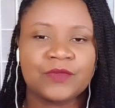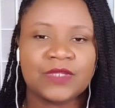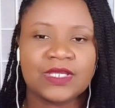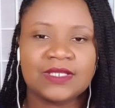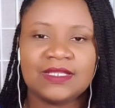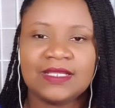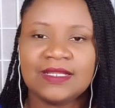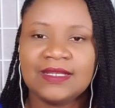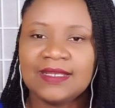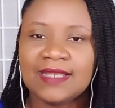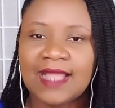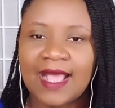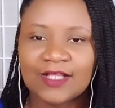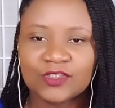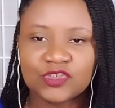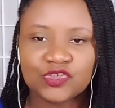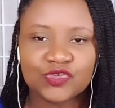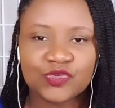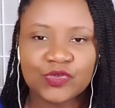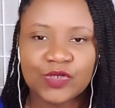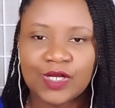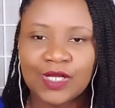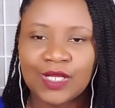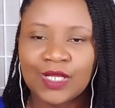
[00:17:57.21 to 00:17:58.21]

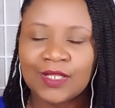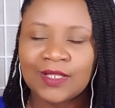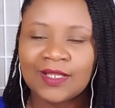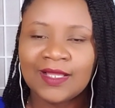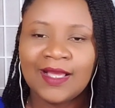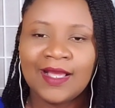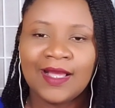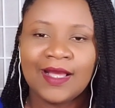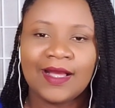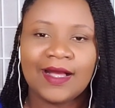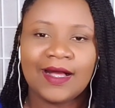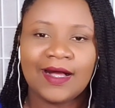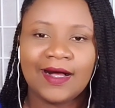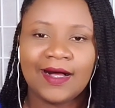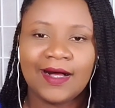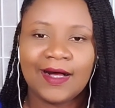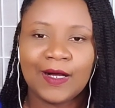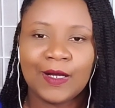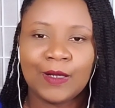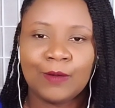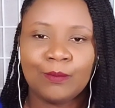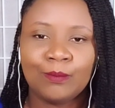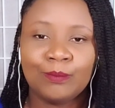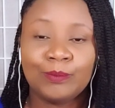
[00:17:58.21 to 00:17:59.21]
natural
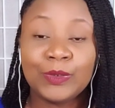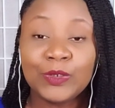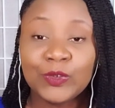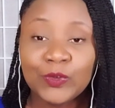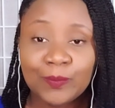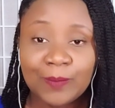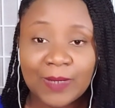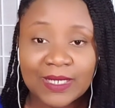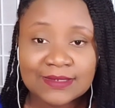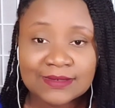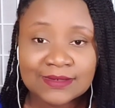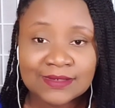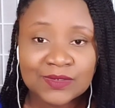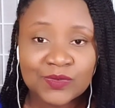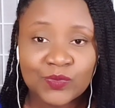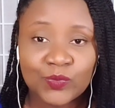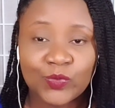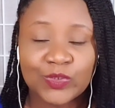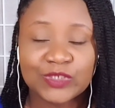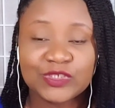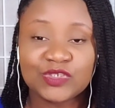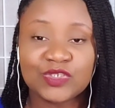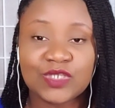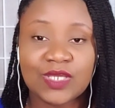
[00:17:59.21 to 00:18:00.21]
blue button,
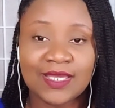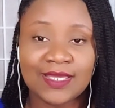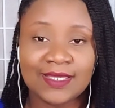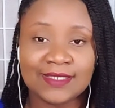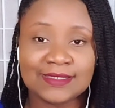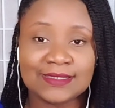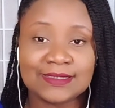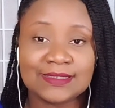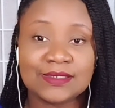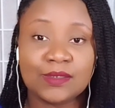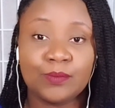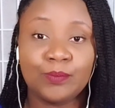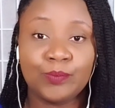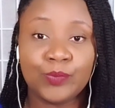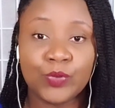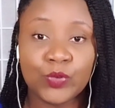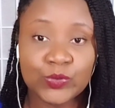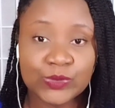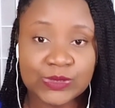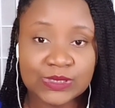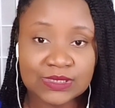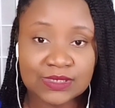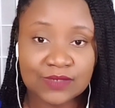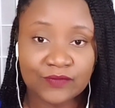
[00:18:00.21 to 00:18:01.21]
which is to
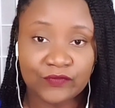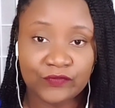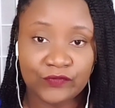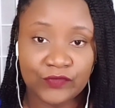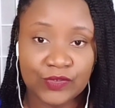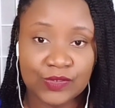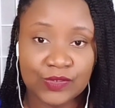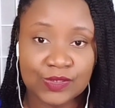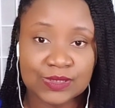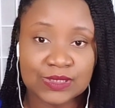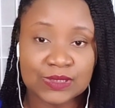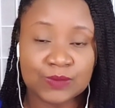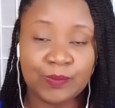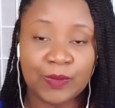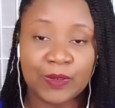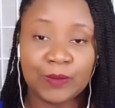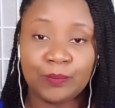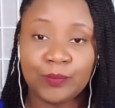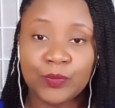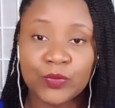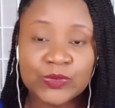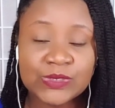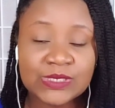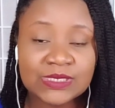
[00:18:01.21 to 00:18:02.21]
boost first. But
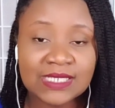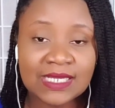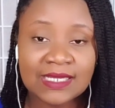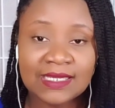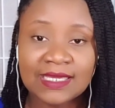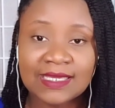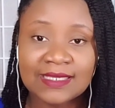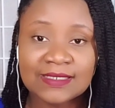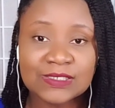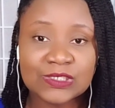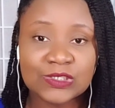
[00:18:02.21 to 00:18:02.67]
boosting is